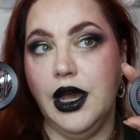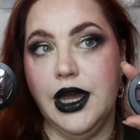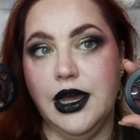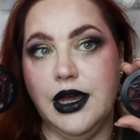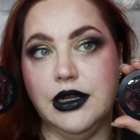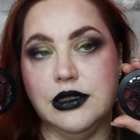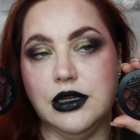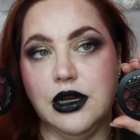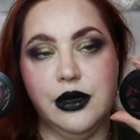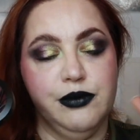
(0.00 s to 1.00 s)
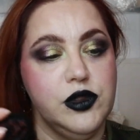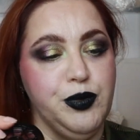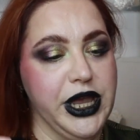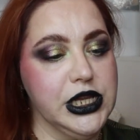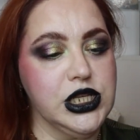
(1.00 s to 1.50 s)
And the
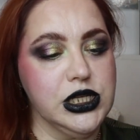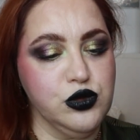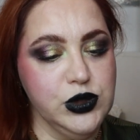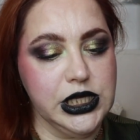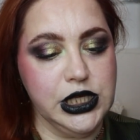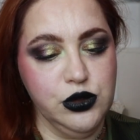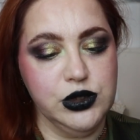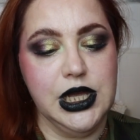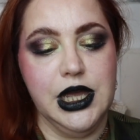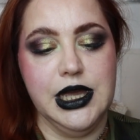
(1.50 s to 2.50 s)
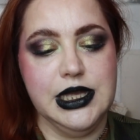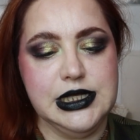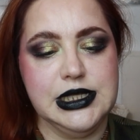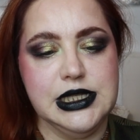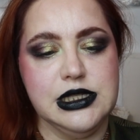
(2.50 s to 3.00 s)
packaging is really cute.
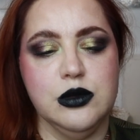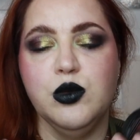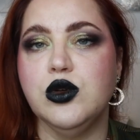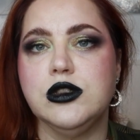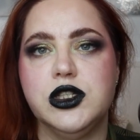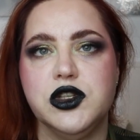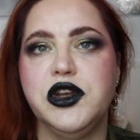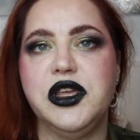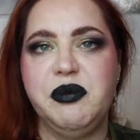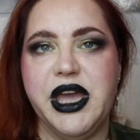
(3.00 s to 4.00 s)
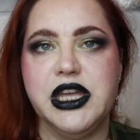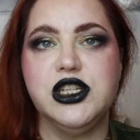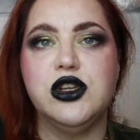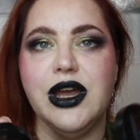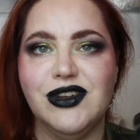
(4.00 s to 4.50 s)
Is this the most sturdy
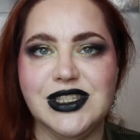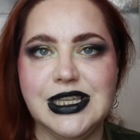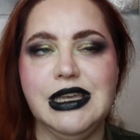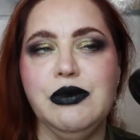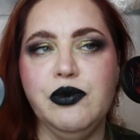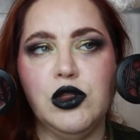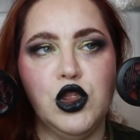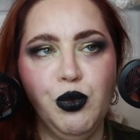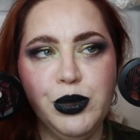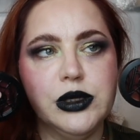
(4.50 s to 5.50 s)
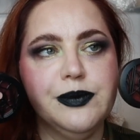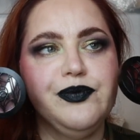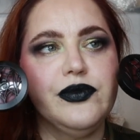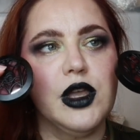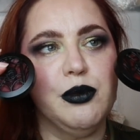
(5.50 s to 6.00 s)
package you ever see? Nope.
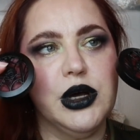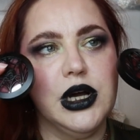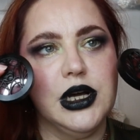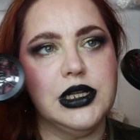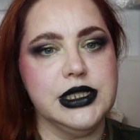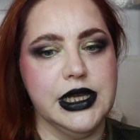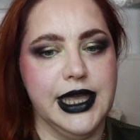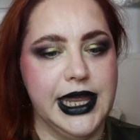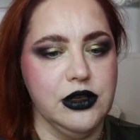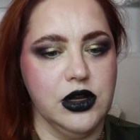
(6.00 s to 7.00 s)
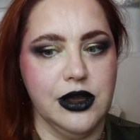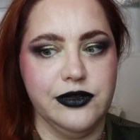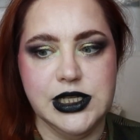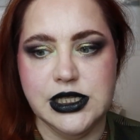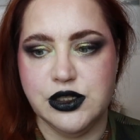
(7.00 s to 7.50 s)
But again, none
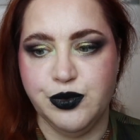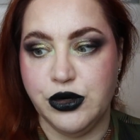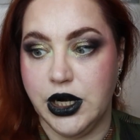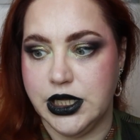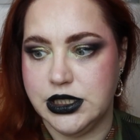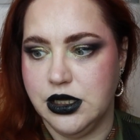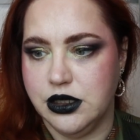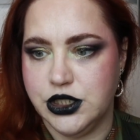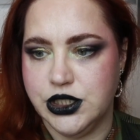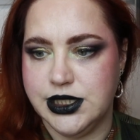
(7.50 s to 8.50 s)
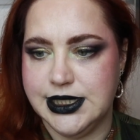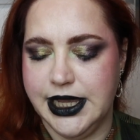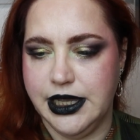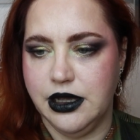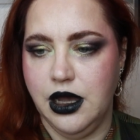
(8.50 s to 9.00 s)
of these products are, just
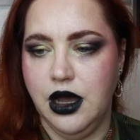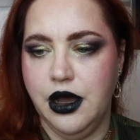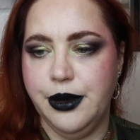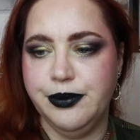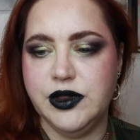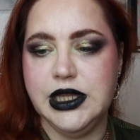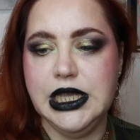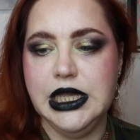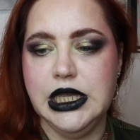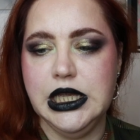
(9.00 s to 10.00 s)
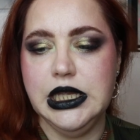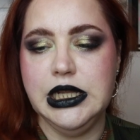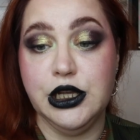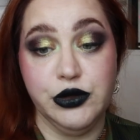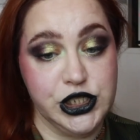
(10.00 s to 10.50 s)
saying. The
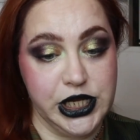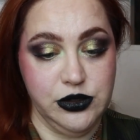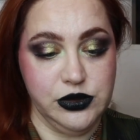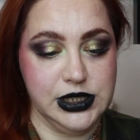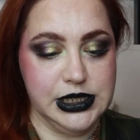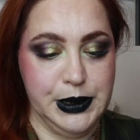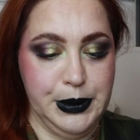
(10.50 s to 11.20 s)
liquid shadows.